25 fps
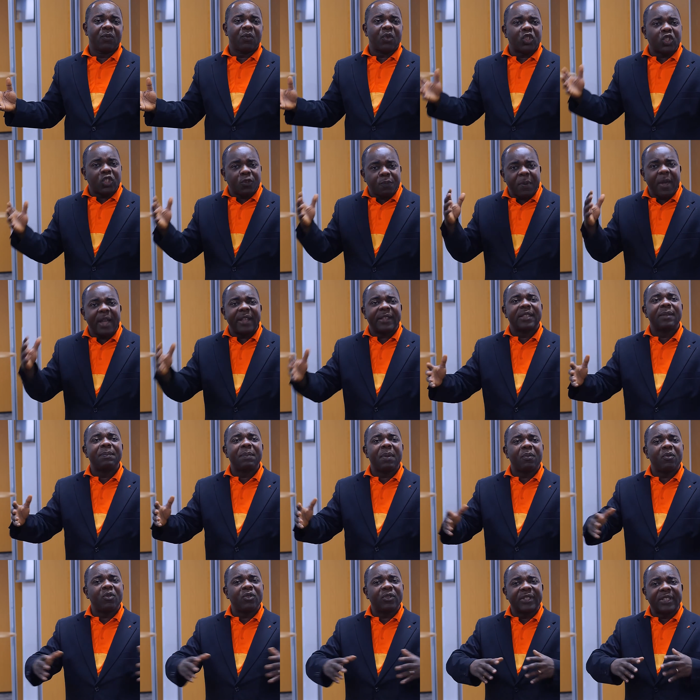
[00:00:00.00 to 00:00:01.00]

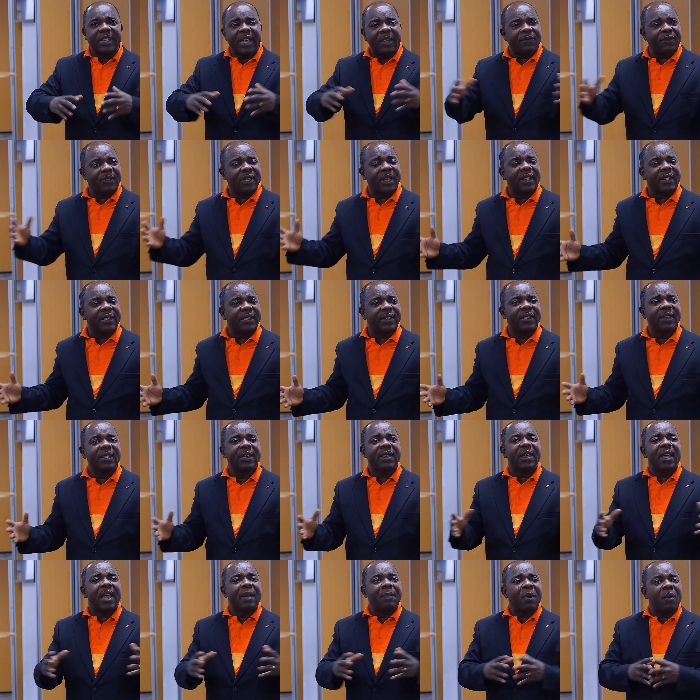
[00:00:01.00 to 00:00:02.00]
respecting people's giftings
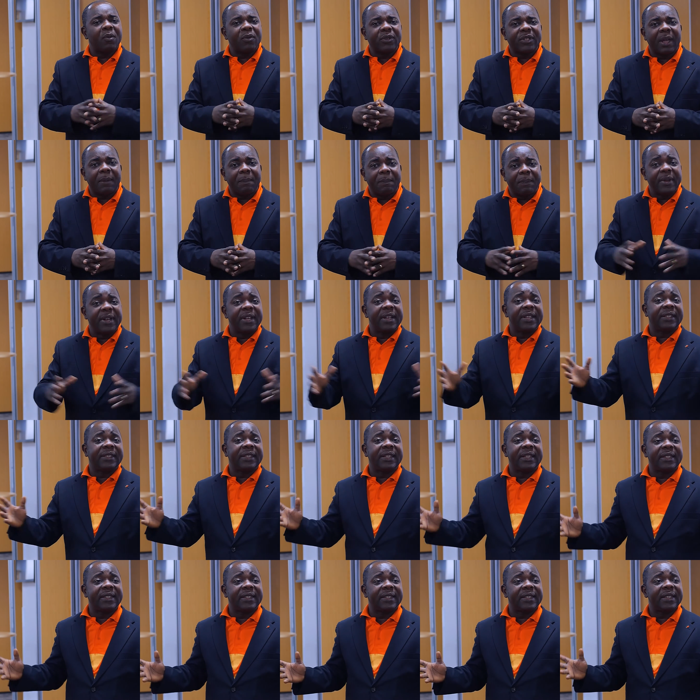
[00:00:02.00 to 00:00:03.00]
and people's
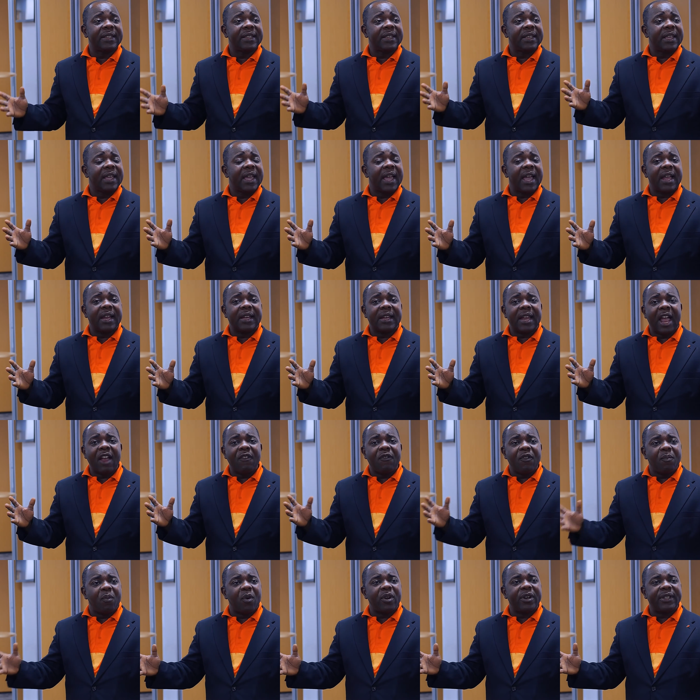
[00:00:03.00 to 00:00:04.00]
abilities, and
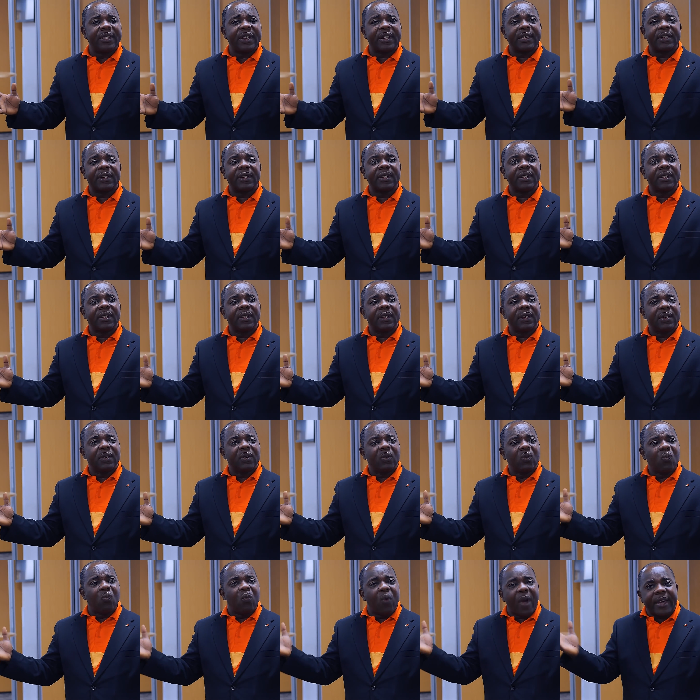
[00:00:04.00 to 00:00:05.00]
everybody just
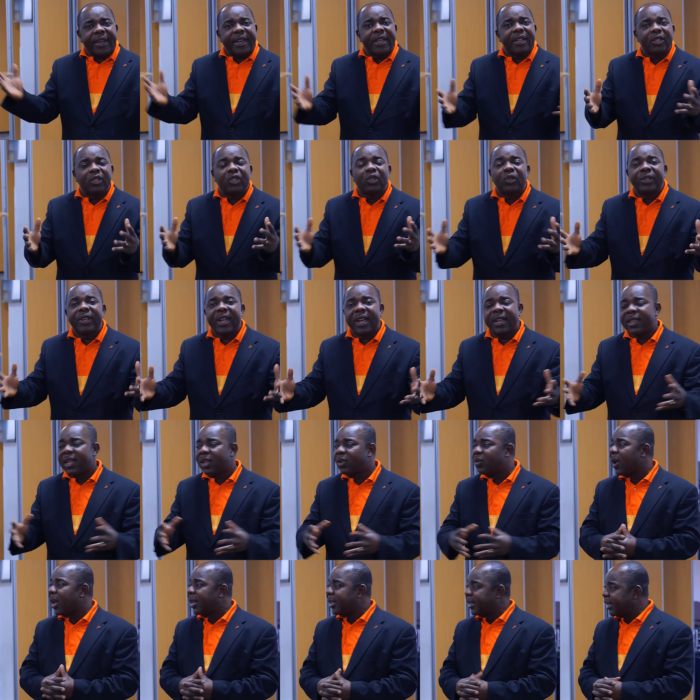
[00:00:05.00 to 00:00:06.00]
working
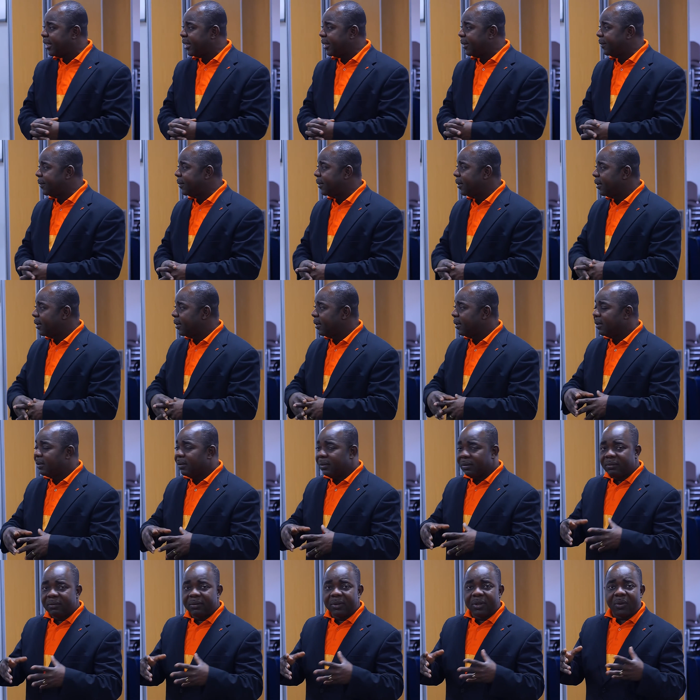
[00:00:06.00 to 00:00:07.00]
together to achieve,
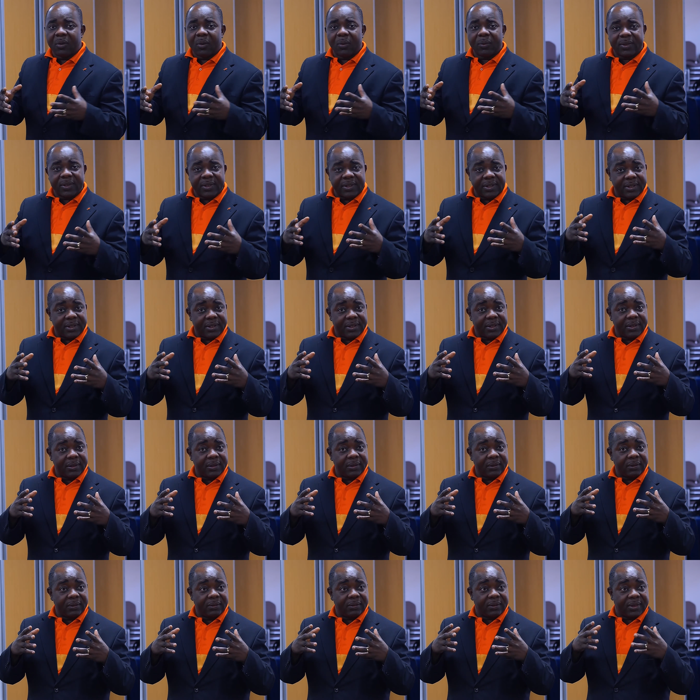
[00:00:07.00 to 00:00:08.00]
you know,
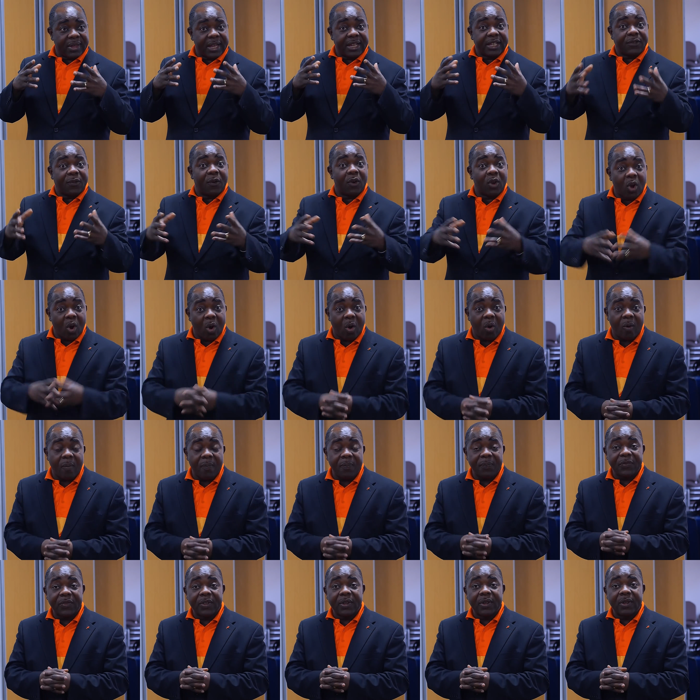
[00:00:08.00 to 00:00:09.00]
things for
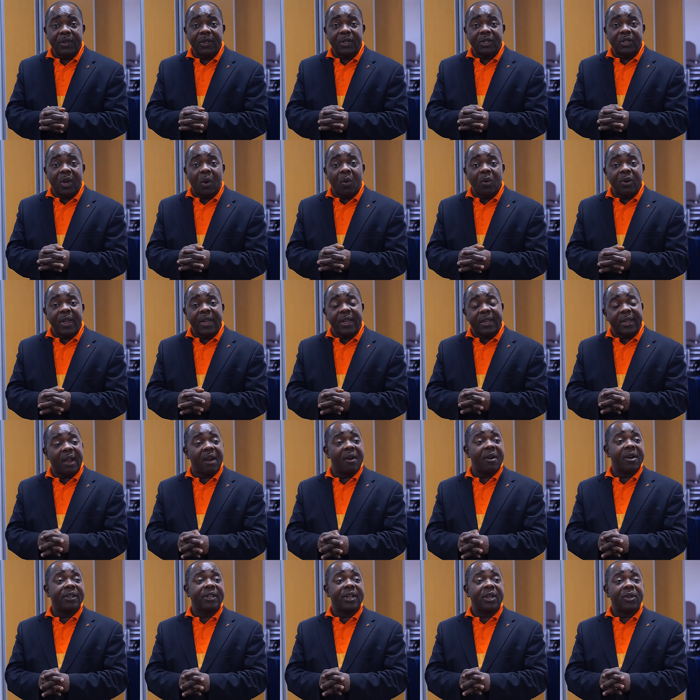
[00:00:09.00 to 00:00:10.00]
God. So I want to
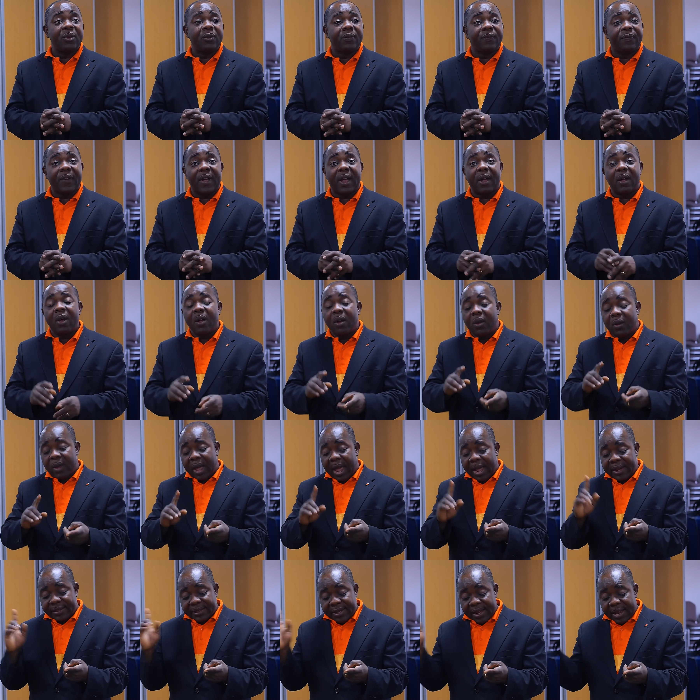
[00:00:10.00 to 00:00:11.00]
encourage the youth. But
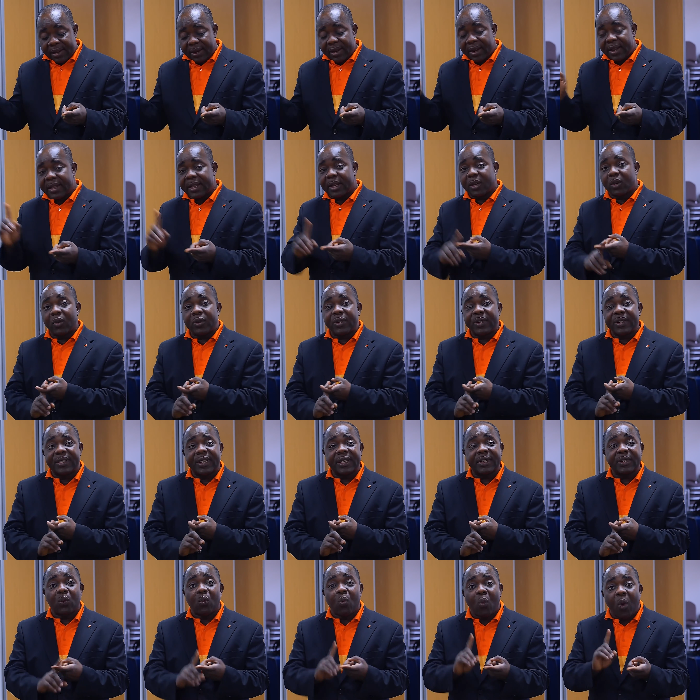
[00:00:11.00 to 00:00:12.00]
I said in a closing
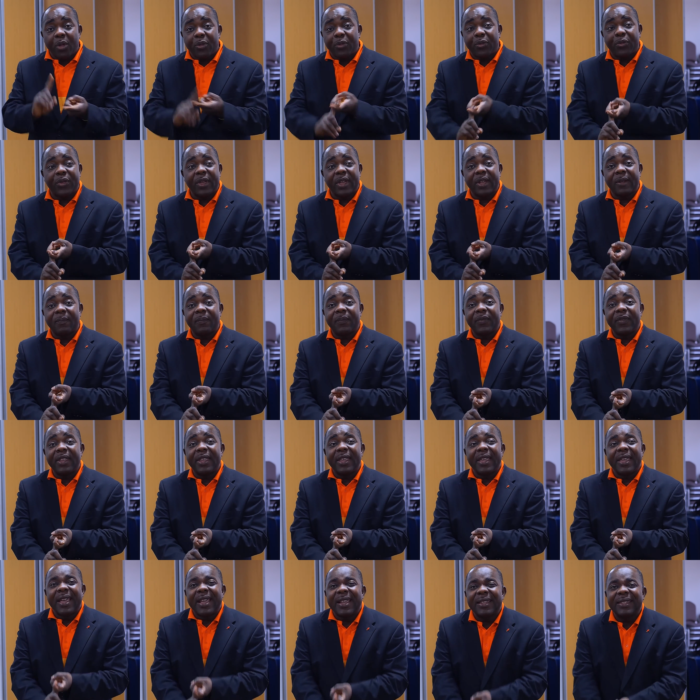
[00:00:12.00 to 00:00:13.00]
session, one thing
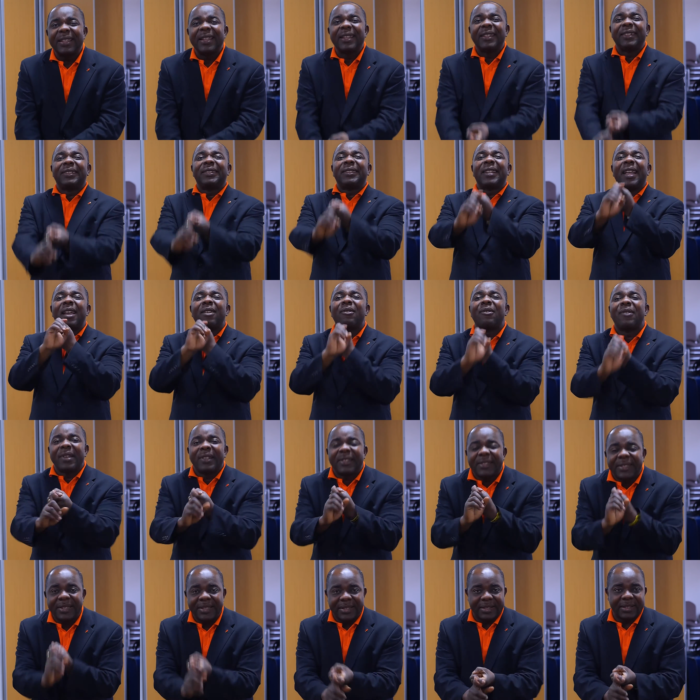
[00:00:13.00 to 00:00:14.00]
is
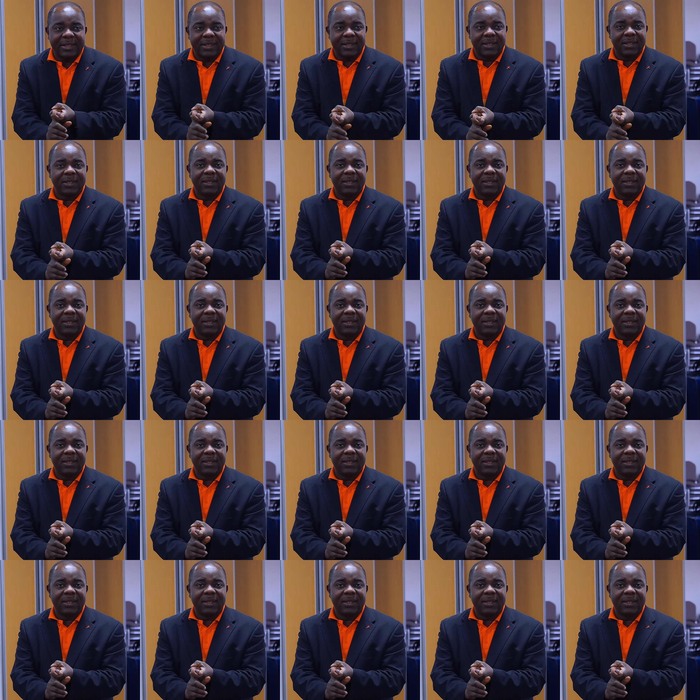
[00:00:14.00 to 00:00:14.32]
integrity.